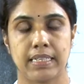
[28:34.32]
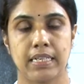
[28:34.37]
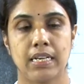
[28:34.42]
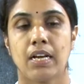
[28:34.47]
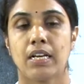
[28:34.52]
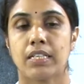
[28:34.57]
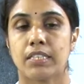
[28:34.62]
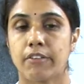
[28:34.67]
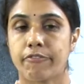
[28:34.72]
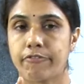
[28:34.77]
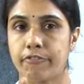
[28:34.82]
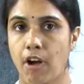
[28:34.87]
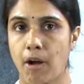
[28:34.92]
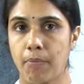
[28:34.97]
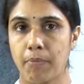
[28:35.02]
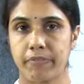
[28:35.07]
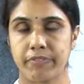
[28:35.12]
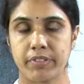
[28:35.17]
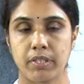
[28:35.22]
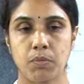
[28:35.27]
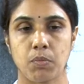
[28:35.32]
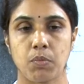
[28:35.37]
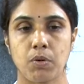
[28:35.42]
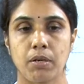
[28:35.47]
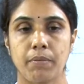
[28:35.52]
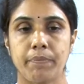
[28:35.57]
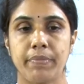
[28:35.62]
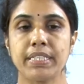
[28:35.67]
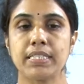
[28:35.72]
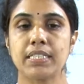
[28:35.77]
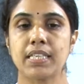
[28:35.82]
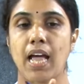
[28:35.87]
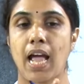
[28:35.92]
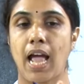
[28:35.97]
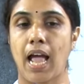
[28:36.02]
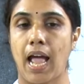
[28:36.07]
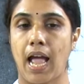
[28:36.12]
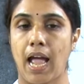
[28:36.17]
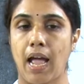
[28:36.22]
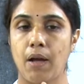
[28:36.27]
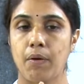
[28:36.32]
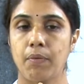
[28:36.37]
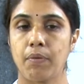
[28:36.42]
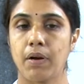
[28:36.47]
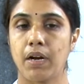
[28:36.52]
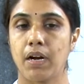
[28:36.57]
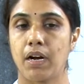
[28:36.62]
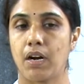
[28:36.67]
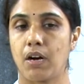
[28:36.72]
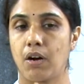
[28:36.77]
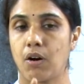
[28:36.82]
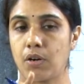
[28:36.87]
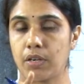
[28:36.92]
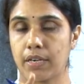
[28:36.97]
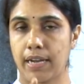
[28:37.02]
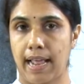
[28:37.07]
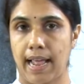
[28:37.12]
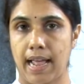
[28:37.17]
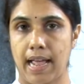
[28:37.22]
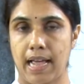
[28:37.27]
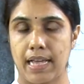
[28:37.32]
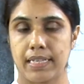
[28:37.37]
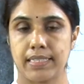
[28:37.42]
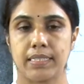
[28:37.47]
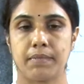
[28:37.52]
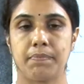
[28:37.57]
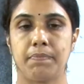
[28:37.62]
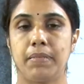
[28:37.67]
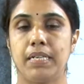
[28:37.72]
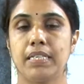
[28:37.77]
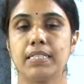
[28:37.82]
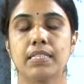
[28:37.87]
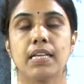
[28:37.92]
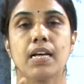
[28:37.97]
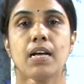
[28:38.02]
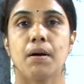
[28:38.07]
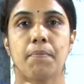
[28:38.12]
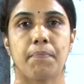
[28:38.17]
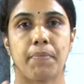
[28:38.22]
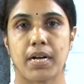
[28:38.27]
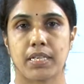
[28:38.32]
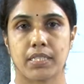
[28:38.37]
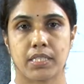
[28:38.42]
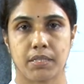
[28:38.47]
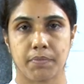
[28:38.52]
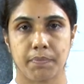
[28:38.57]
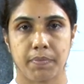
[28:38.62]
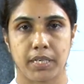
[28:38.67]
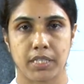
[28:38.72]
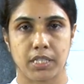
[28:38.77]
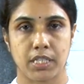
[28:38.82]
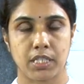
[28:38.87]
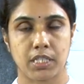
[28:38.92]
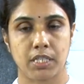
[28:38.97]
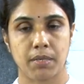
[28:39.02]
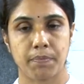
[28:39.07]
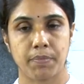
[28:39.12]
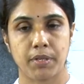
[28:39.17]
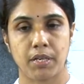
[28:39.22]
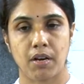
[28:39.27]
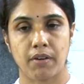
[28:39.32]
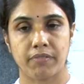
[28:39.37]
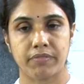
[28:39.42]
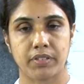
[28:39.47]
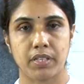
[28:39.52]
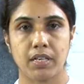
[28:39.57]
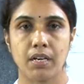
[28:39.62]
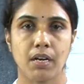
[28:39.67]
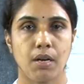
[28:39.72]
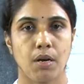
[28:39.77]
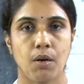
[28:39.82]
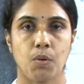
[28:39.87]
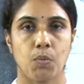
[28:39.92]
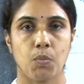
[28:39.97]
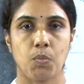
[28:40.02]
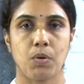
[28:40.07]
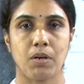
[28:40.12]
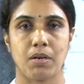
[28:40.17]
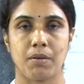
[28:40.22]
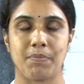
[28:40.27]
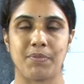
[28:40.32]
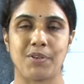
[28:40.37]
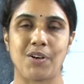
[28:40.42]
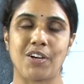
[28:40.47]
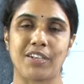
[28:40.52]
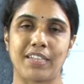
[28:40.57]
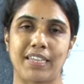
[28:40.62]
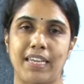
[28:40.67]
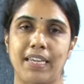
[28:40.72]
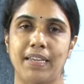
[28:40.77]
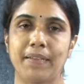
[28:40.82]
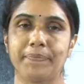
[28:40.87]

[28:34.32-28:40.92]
The form of the verb is have or has plus past participle of the verb. Okay.